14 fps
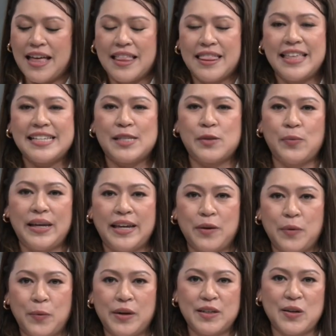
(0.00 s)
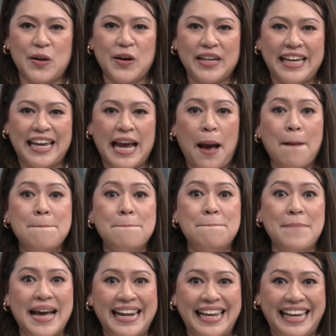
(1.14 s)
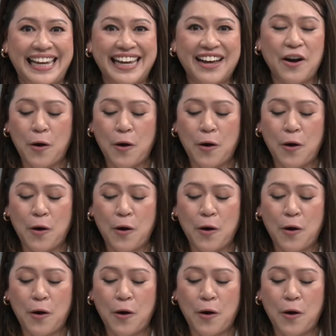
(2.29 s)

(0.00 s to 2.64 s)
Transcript: This week, we're talking money,